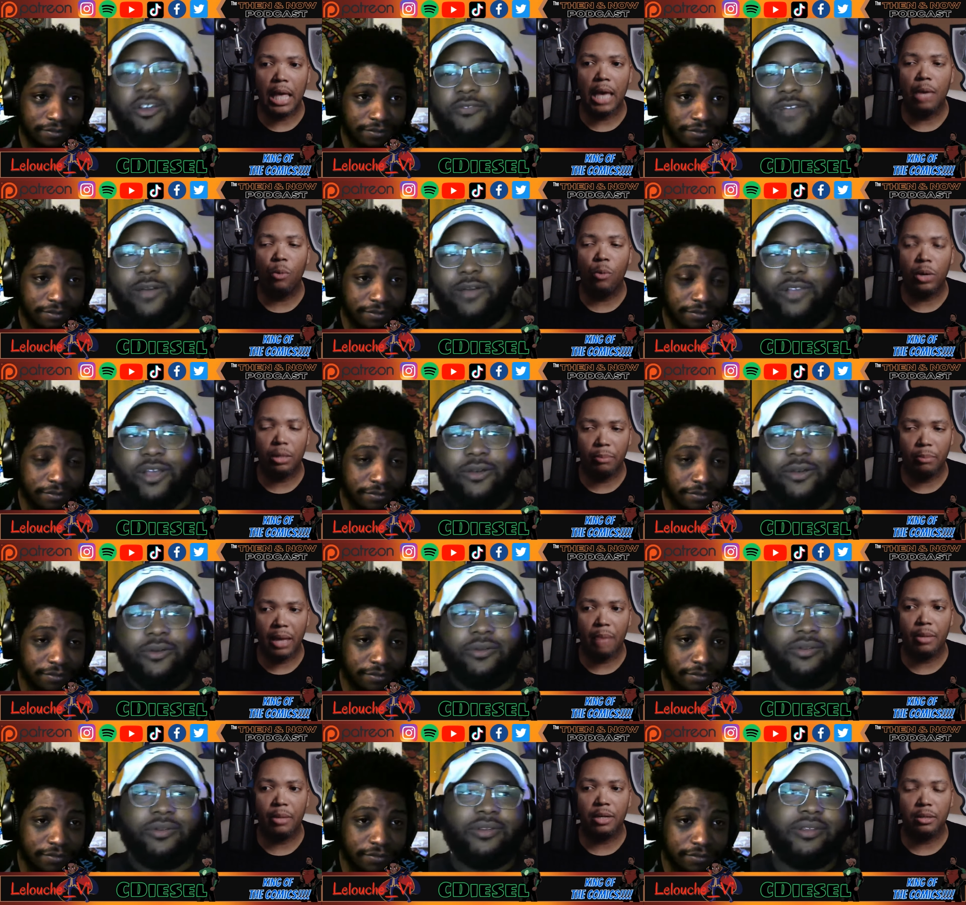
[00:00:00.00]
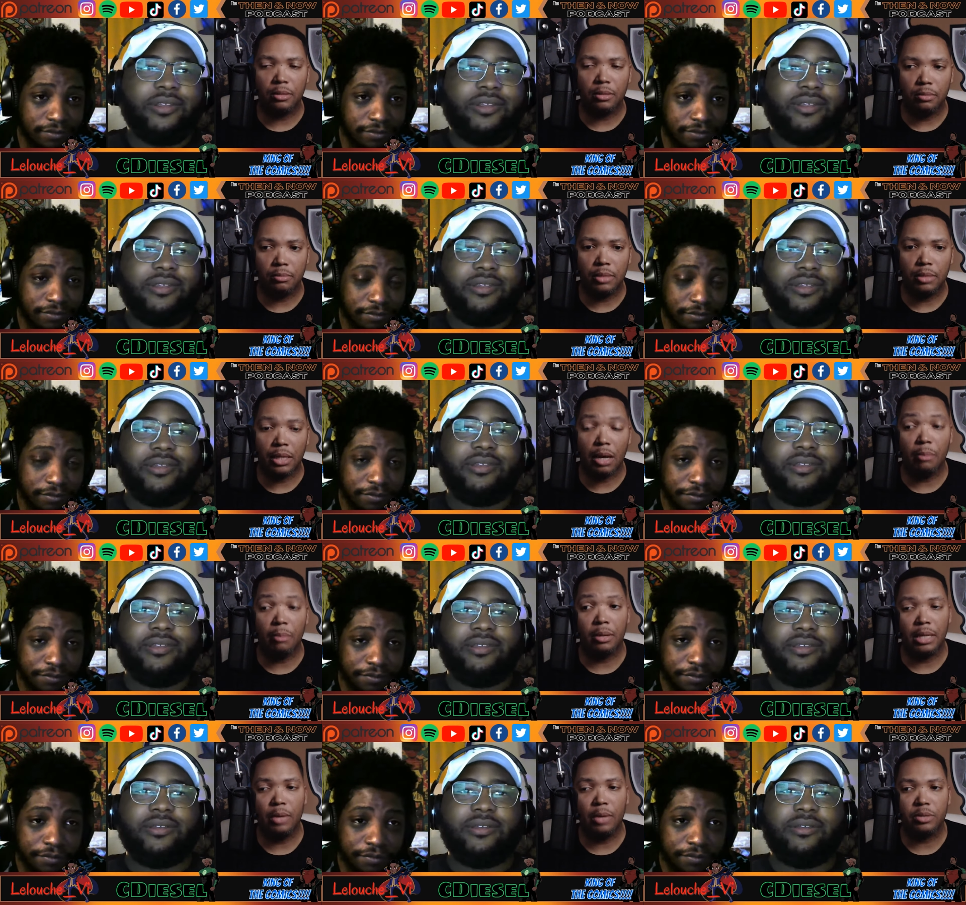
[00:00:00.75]
Speaker 1: he wanted Batman to
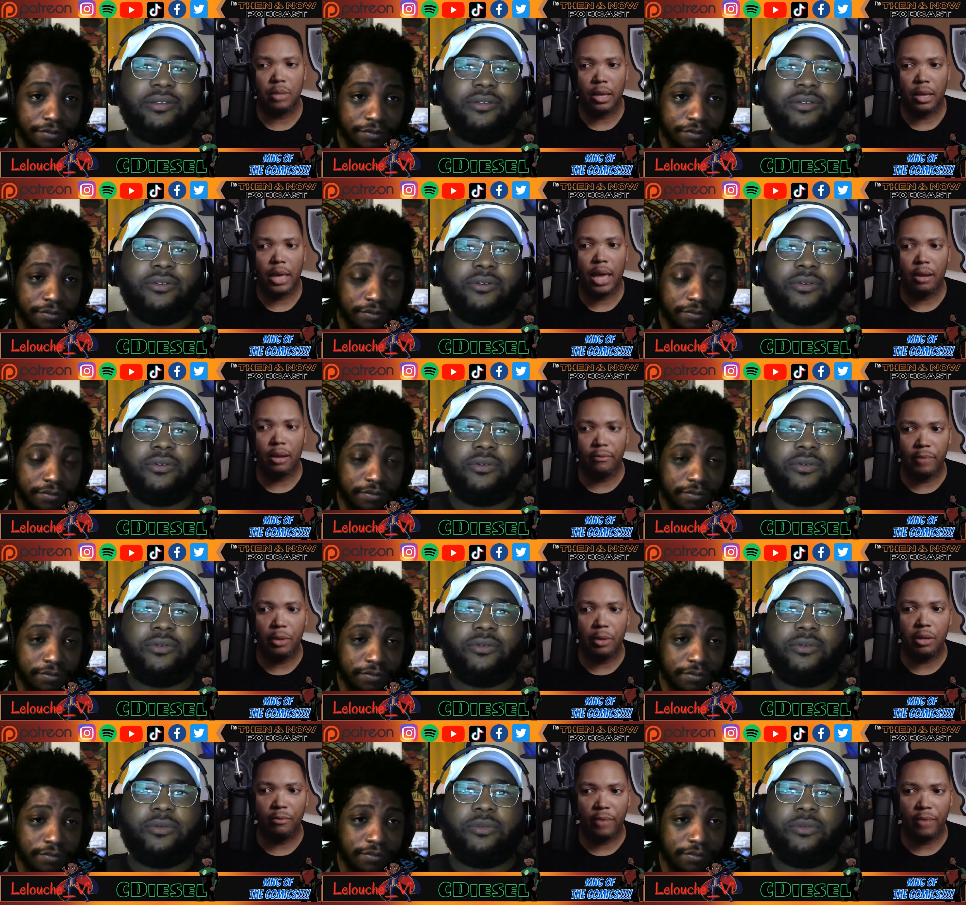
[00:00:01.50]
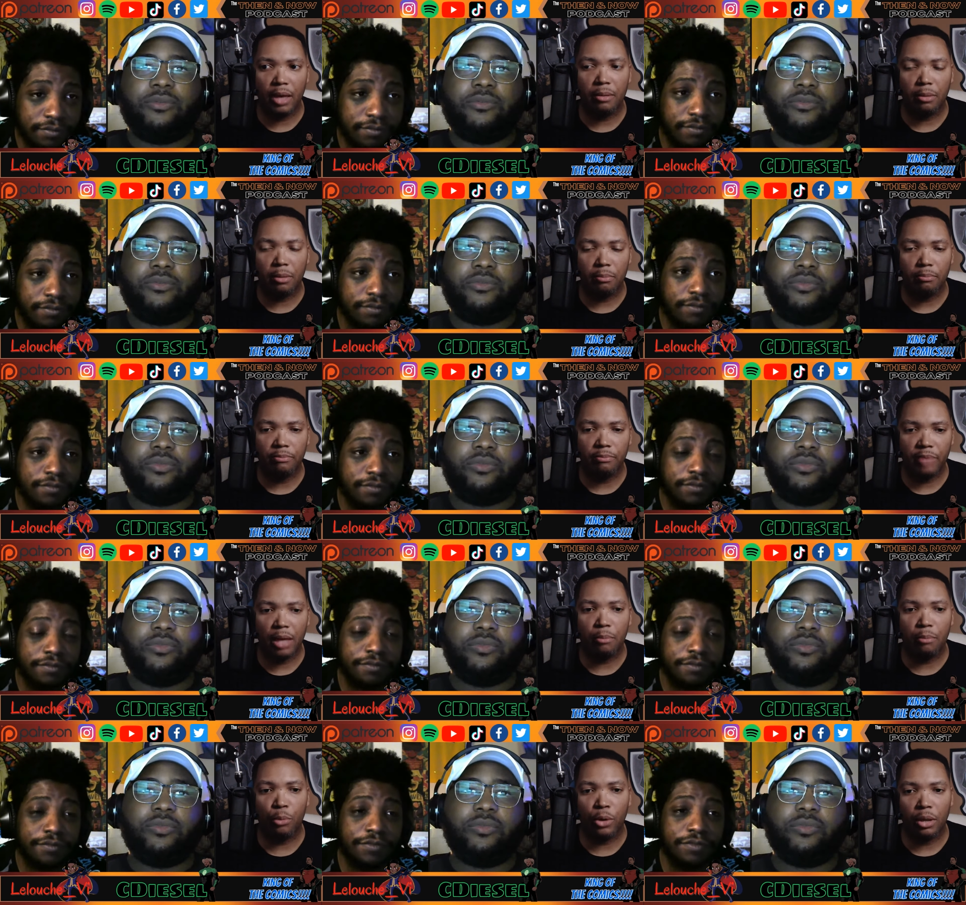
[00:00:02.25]
come in. He was had a he had a fan,
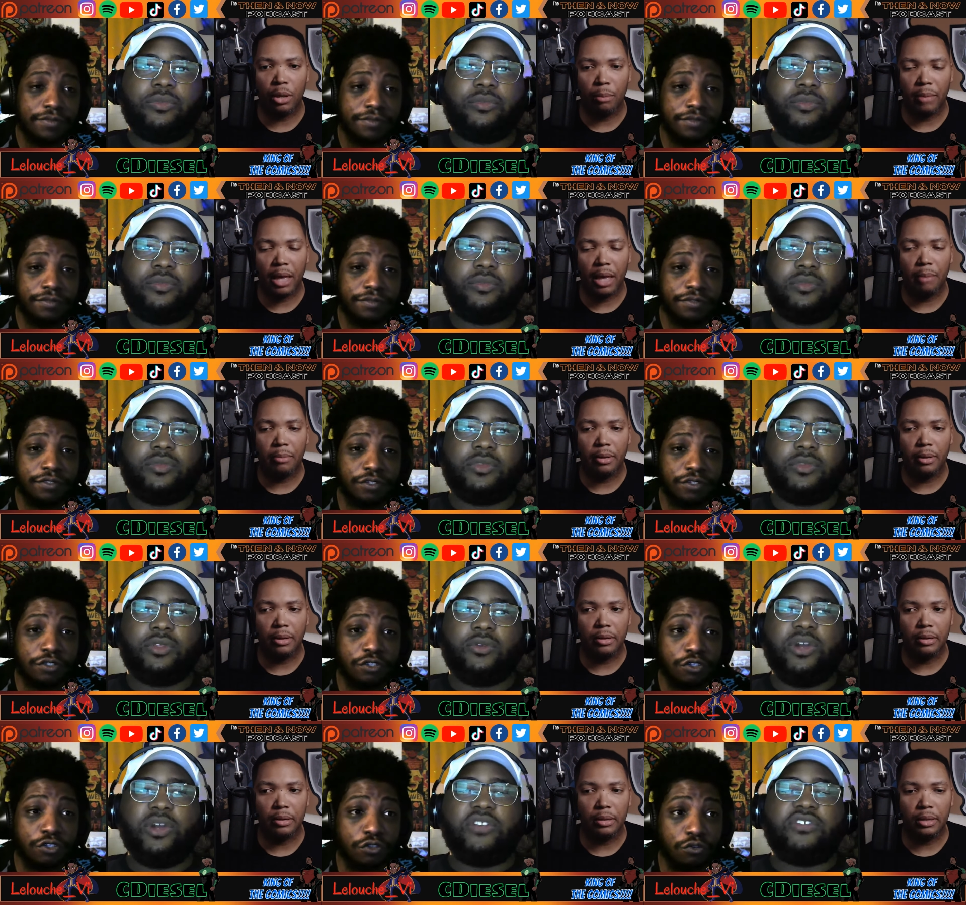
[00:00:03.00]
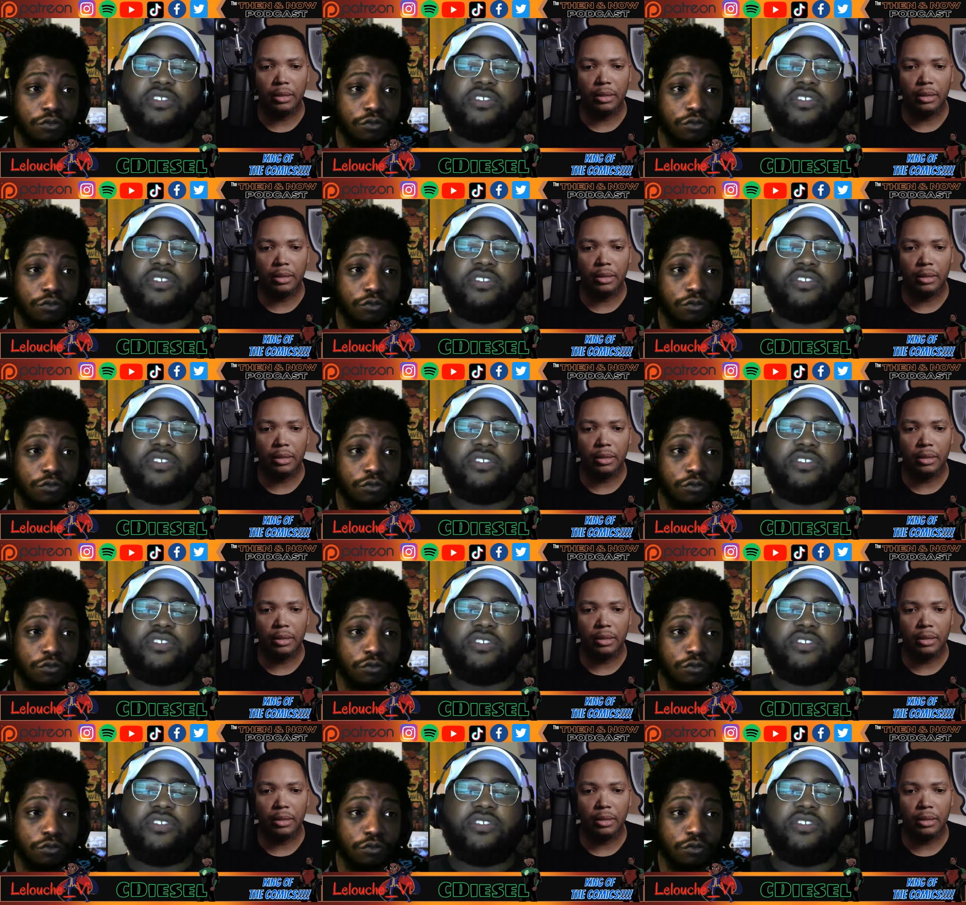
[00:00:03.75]
fanboy on Batman, which